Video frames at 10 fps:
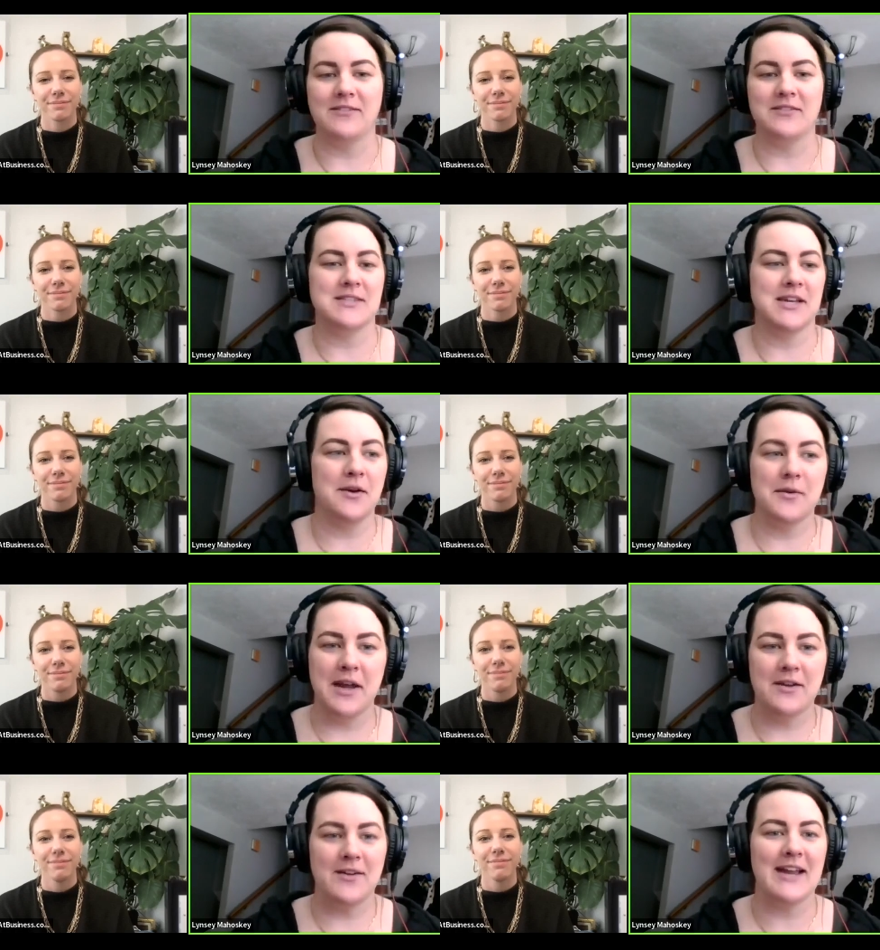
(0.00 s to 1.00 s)
Speaker 1: it's like,
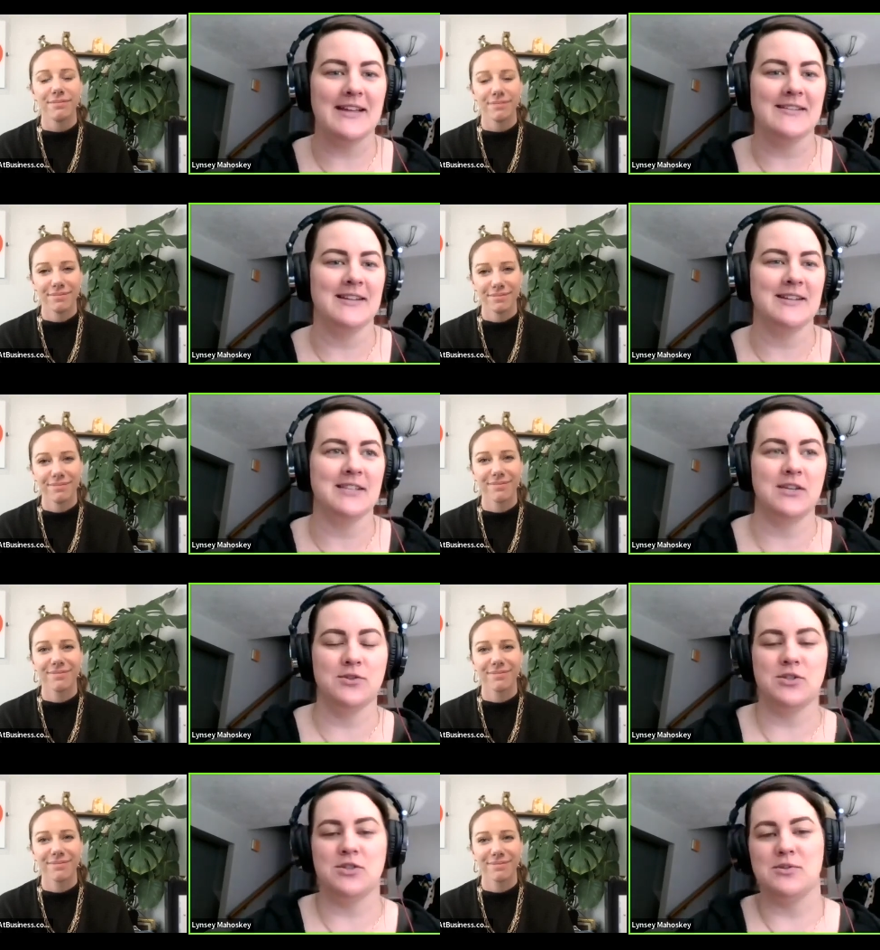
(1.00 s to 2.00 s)
okay, great. And then it's like,
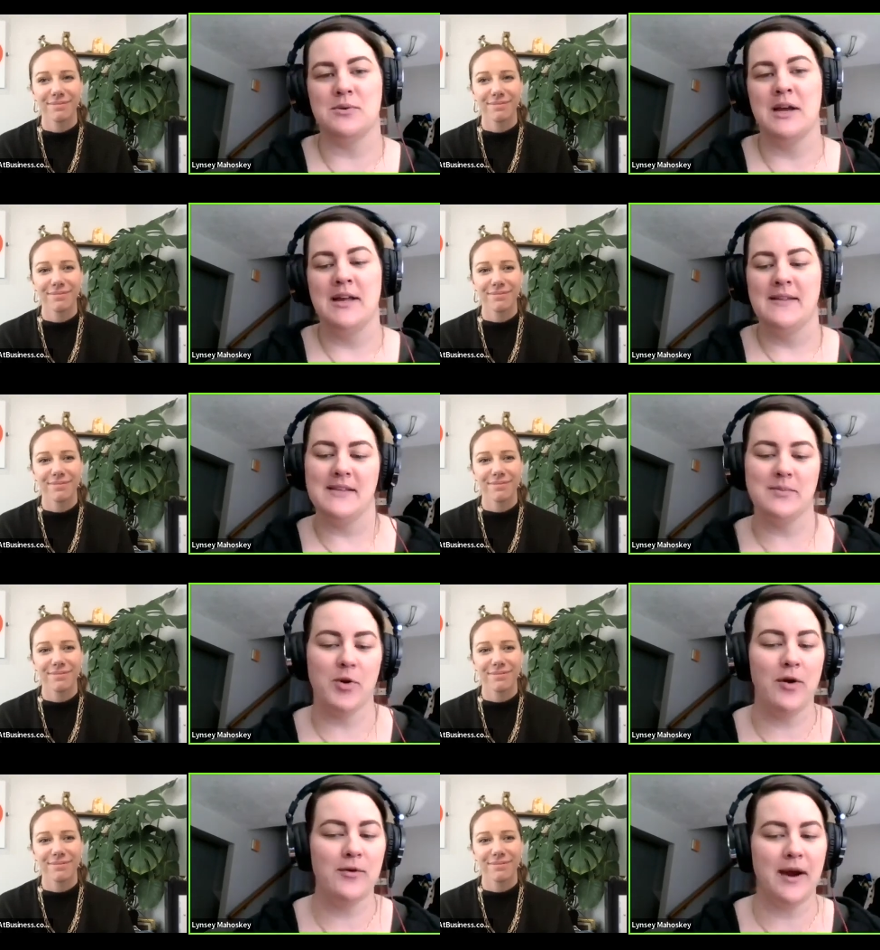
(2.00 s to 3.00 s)
you should do this
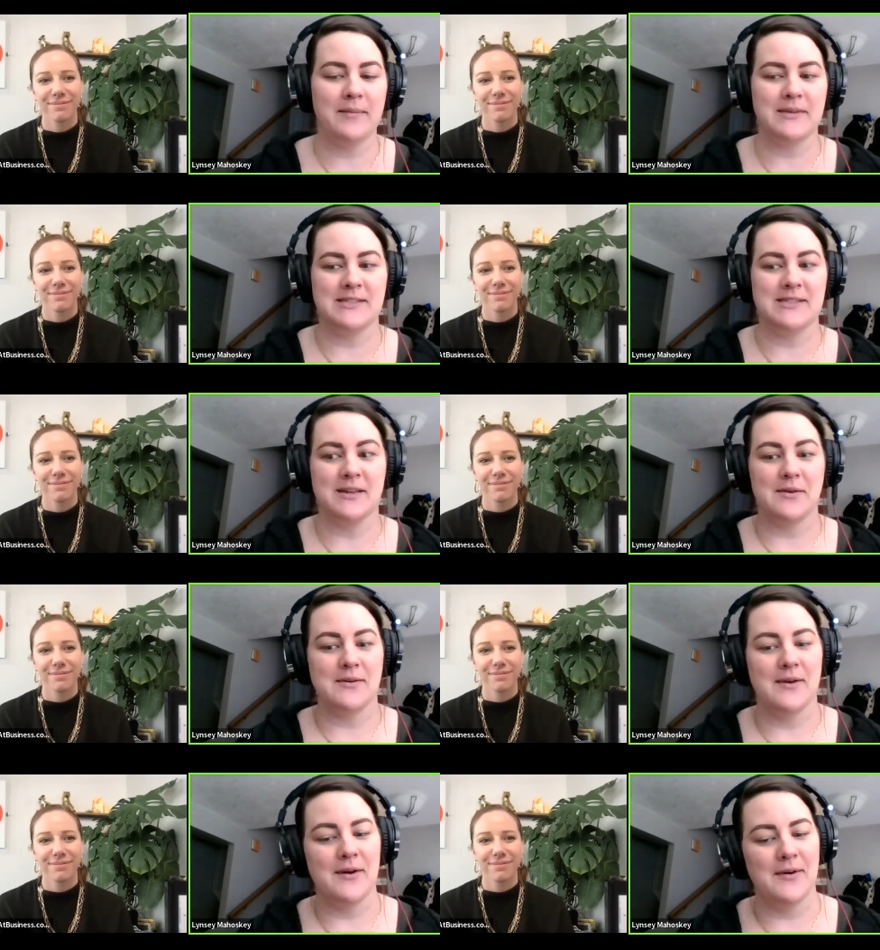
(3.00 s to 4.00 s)
program. And it's like,
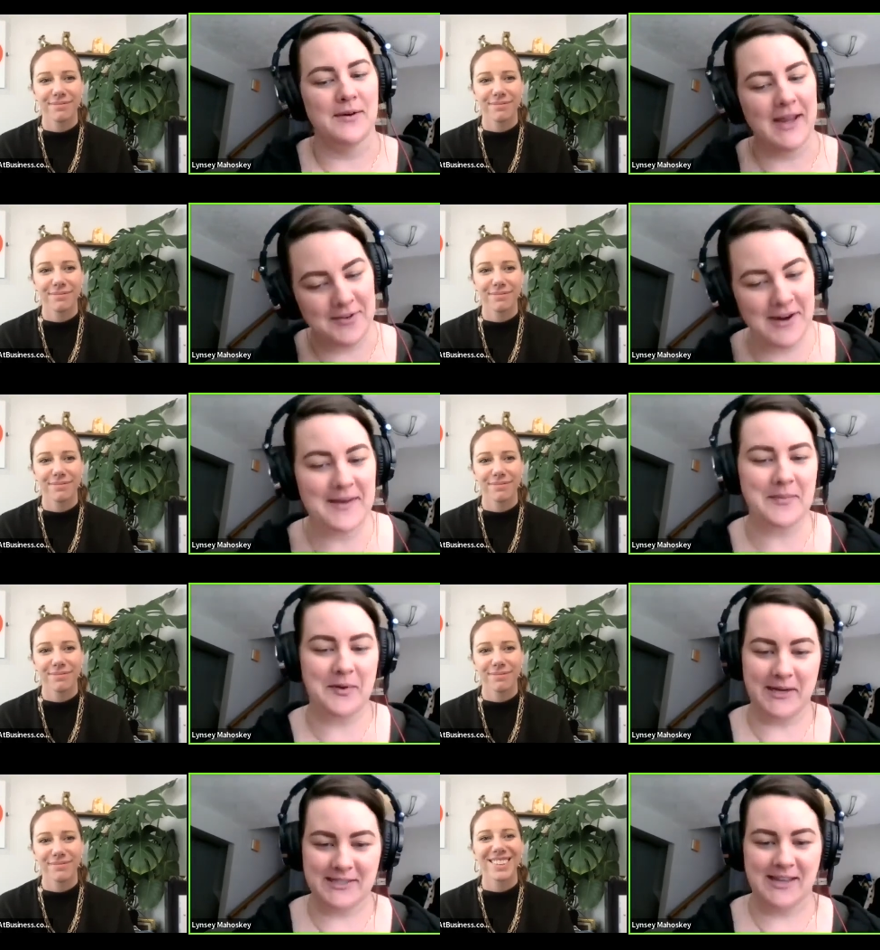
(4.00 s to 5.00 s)
okay, great.
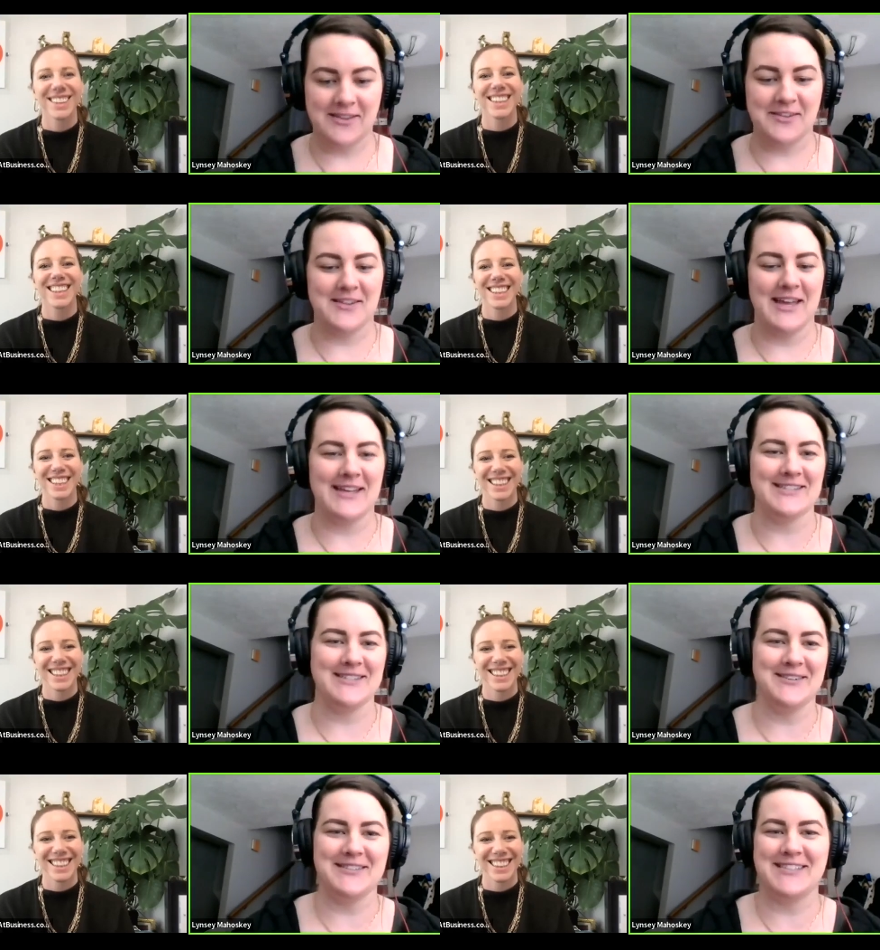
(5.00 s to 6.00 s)
But what does that look like? And
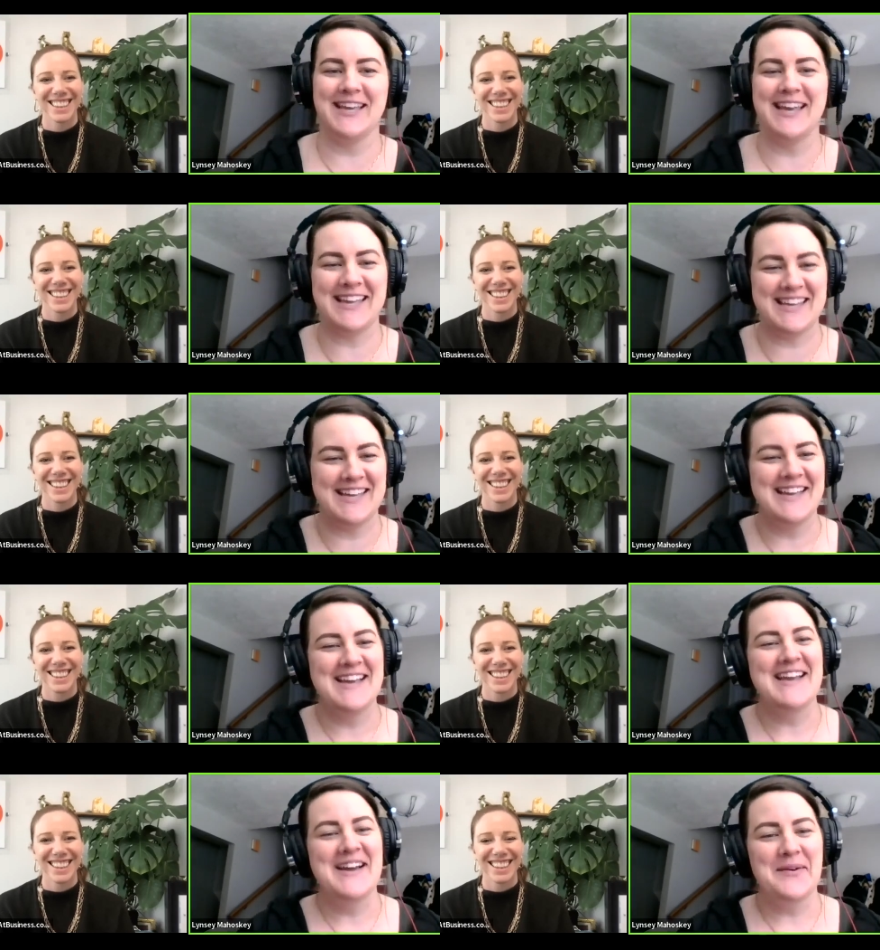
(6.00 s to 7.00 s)
so it's like,
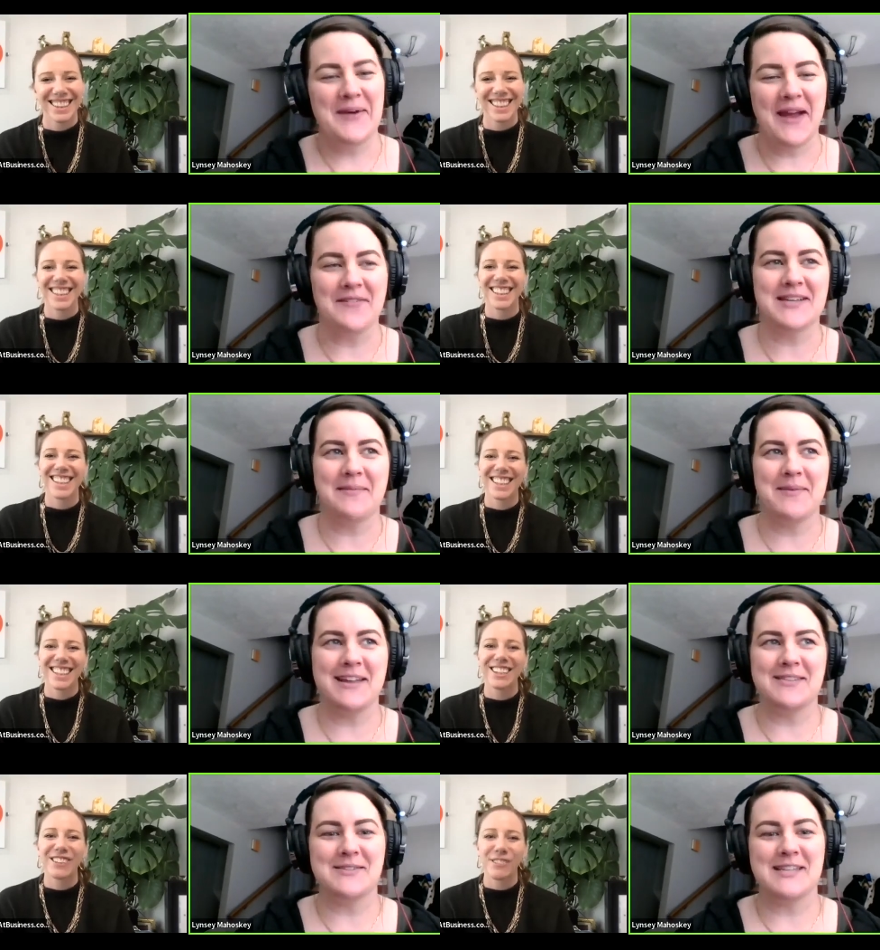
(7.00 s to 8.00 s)
every time I
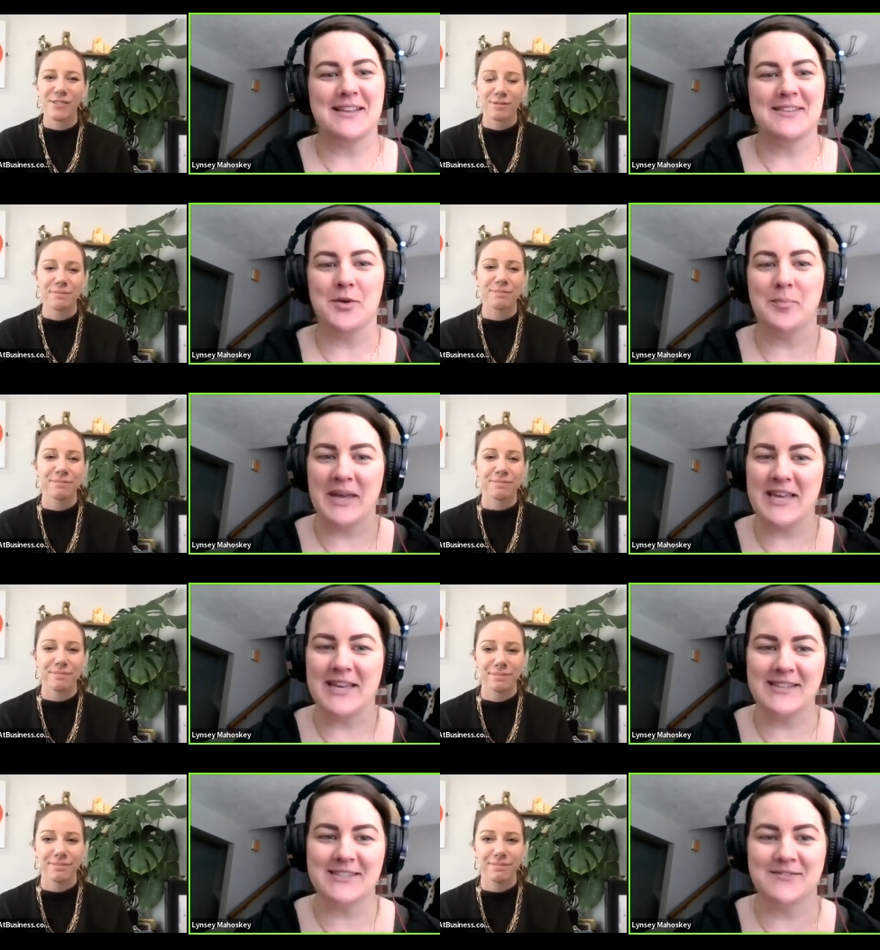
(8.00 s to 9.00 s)
get those like little
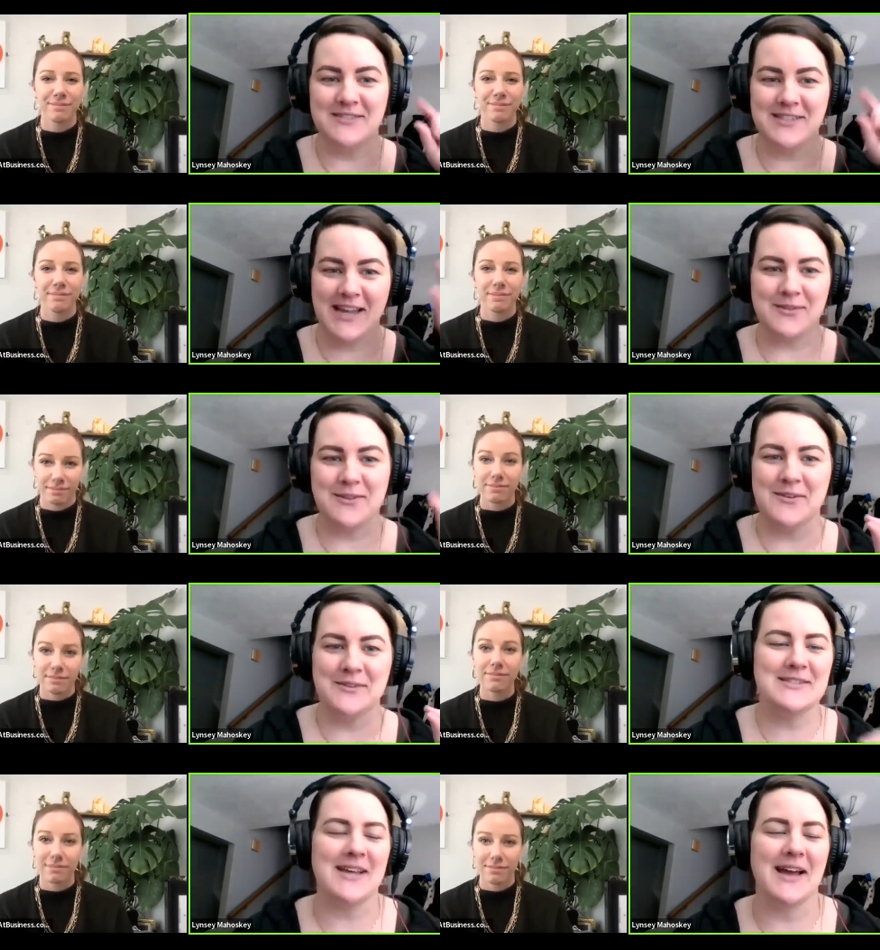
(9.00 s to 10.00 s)
pings of
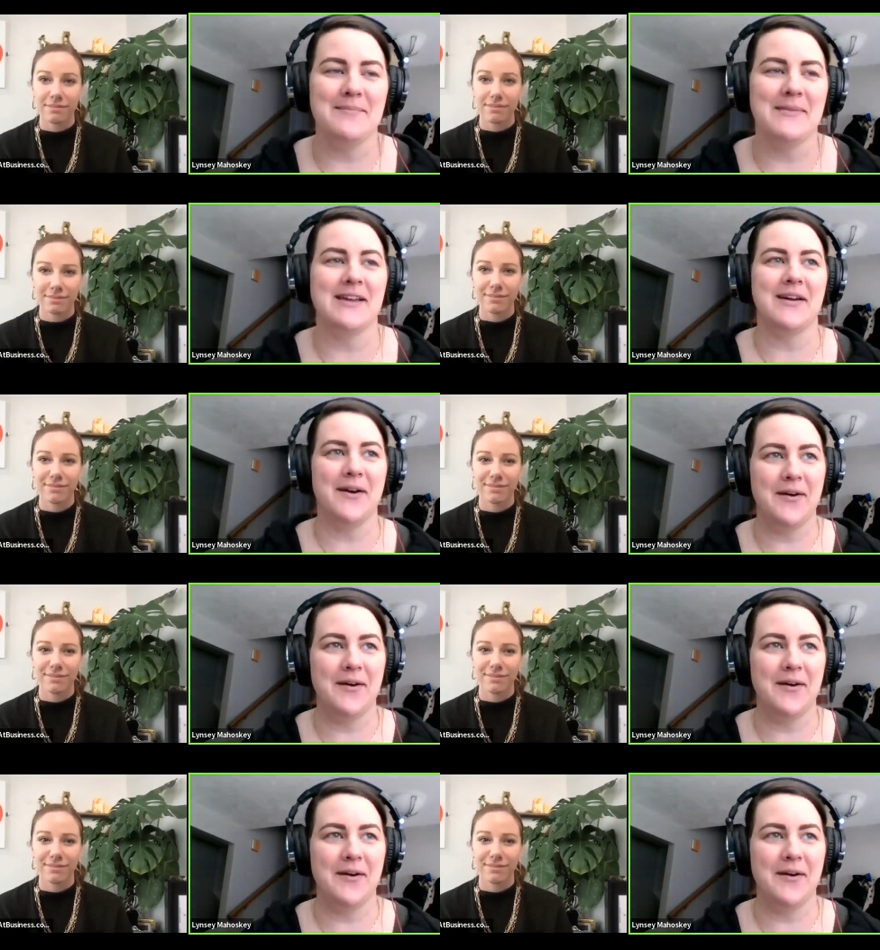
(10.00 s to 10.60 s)
downloads, I'm like, all